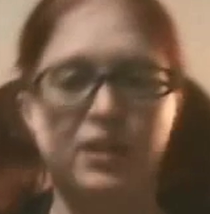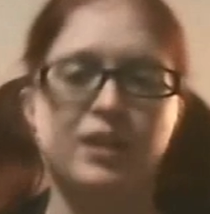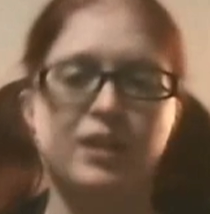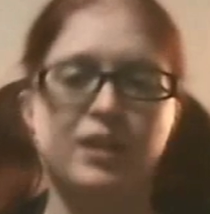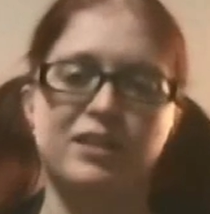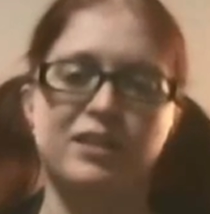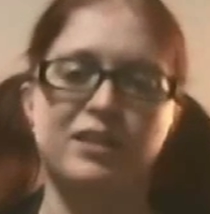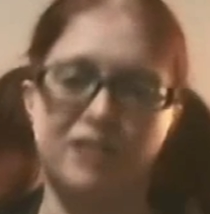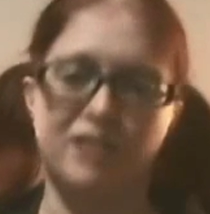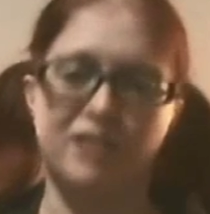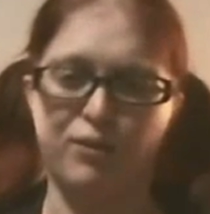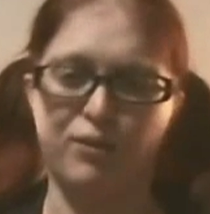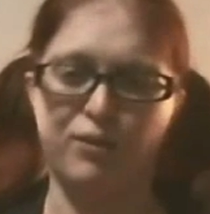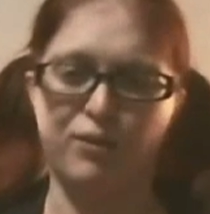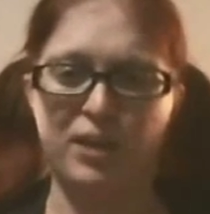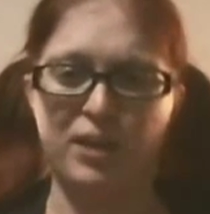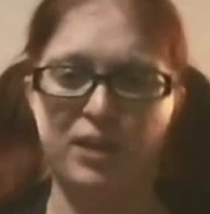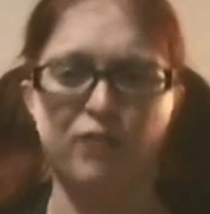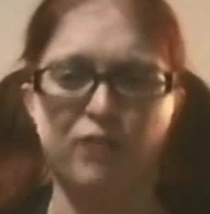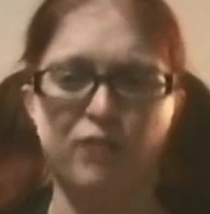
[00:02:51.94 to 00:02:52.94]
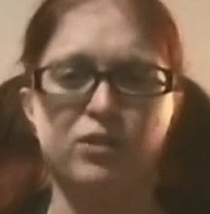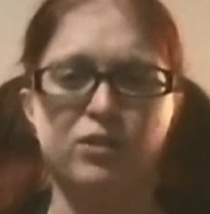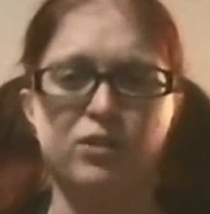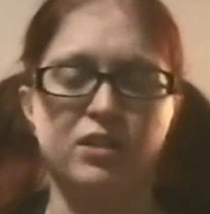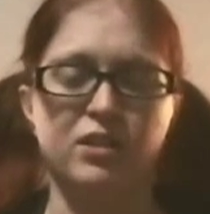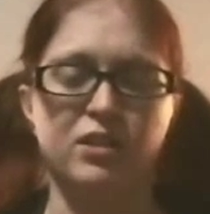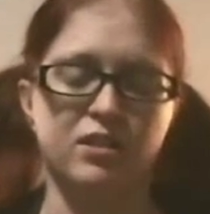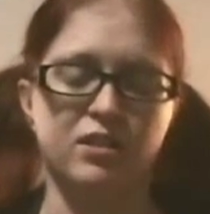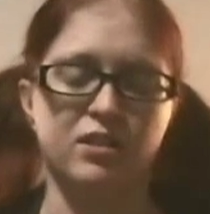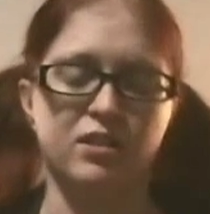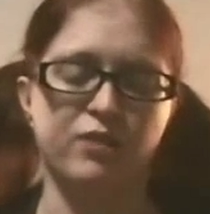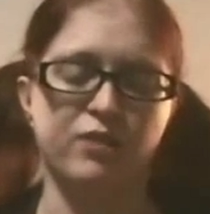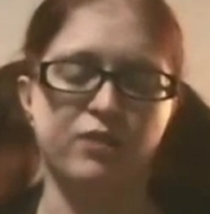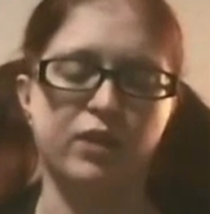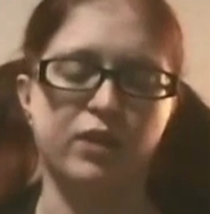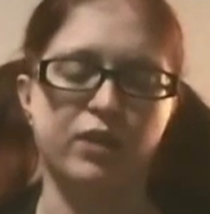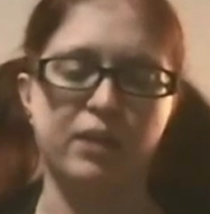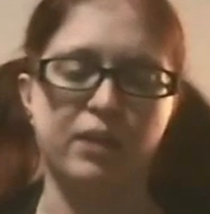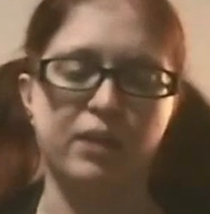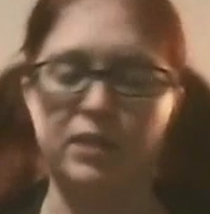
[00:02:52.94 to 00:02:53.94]
You just have to be careful, because if
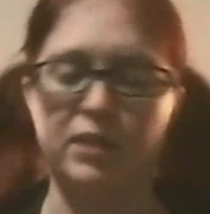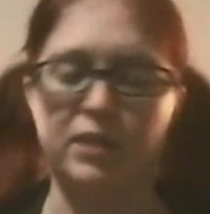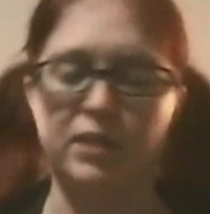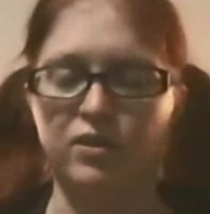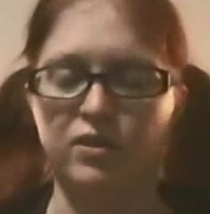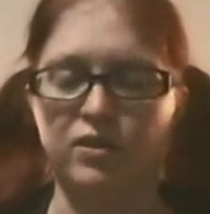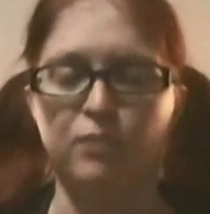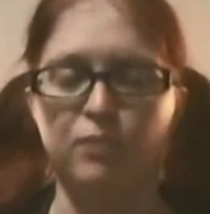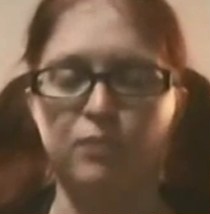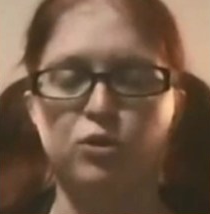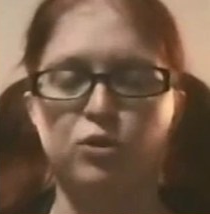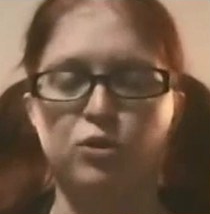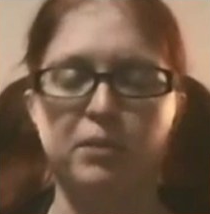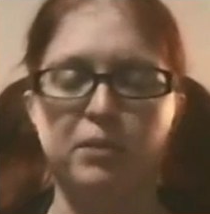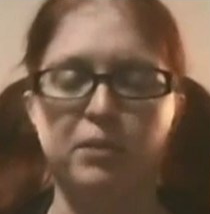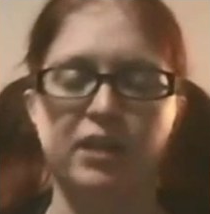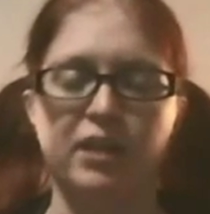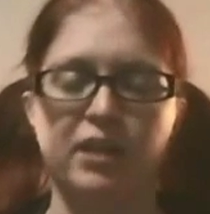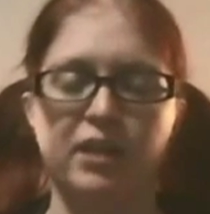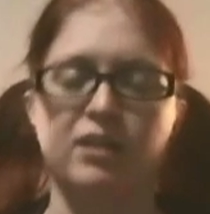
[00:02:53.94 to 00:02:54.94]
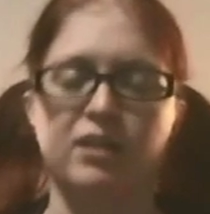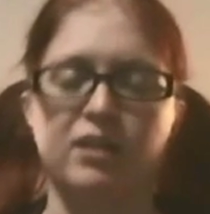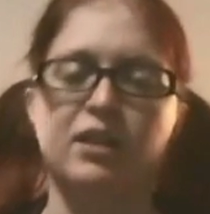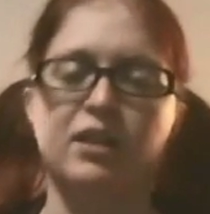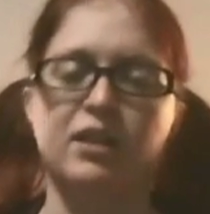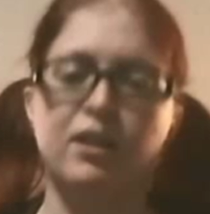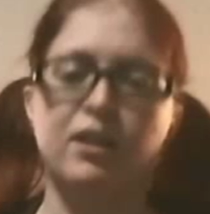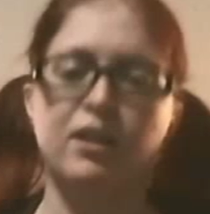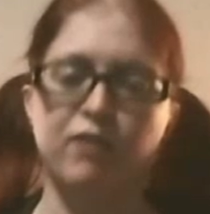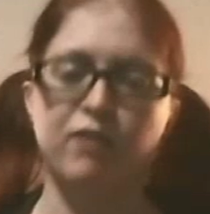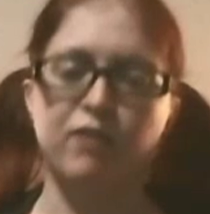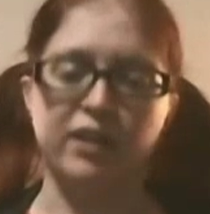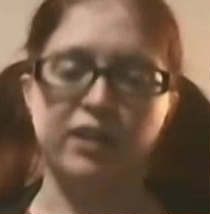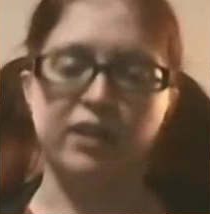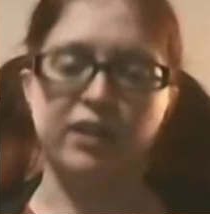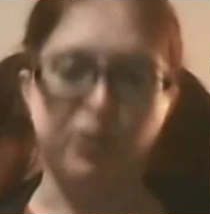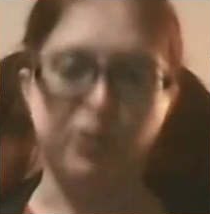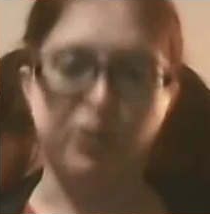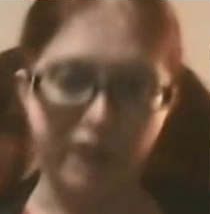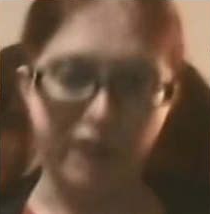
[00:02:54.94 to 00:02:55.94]
you're like me, you end up tripping and
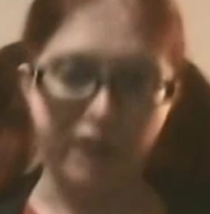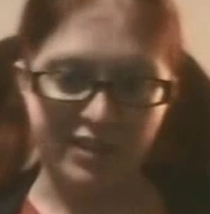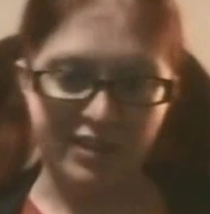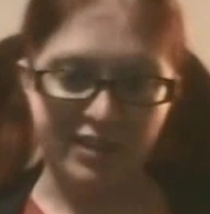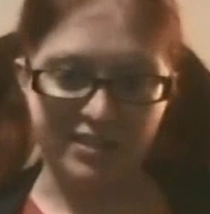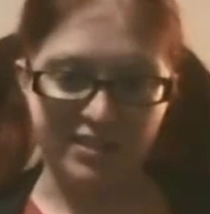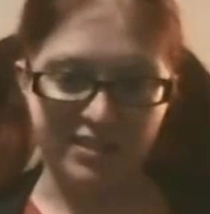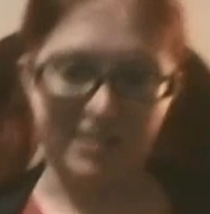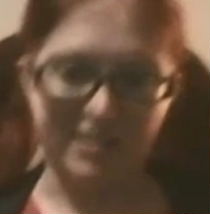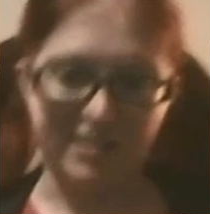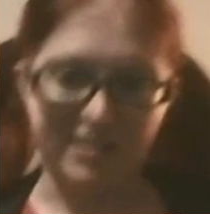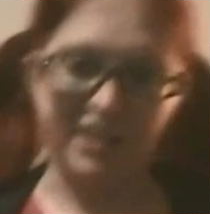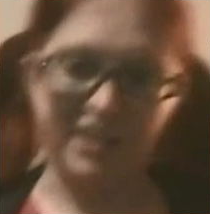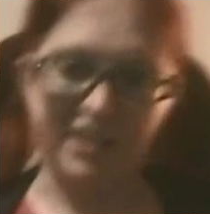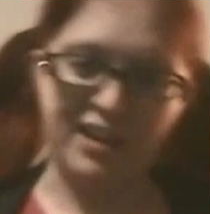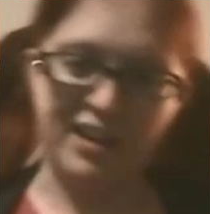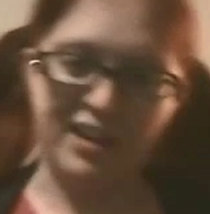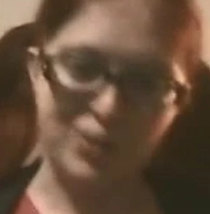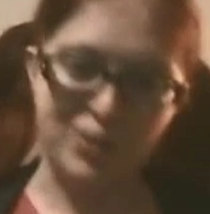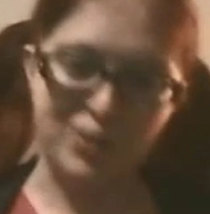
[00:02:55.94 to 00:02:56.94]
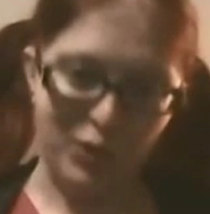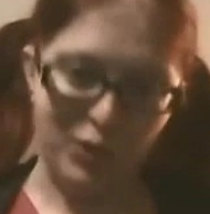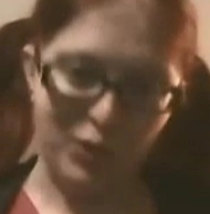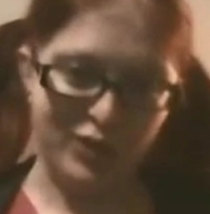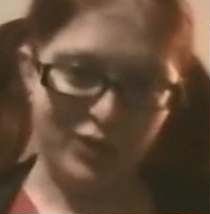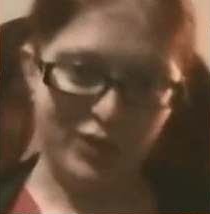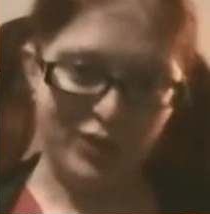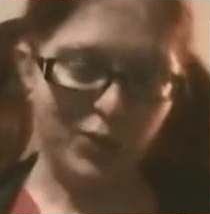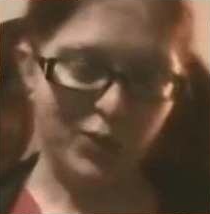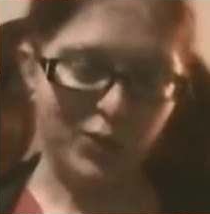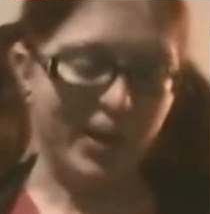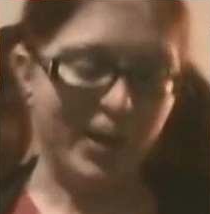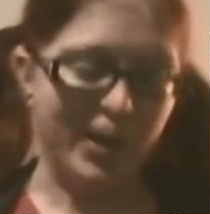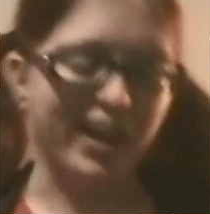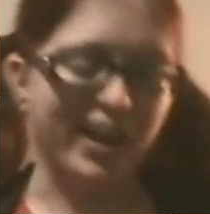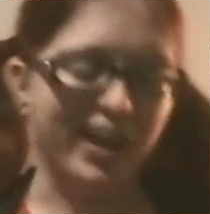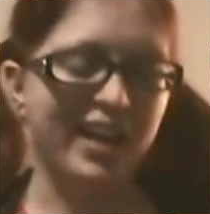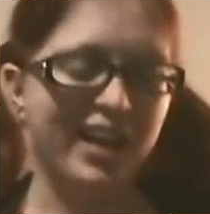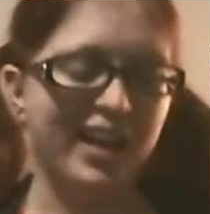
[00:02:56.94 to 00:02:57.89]
falling on your face in a not so graceful way.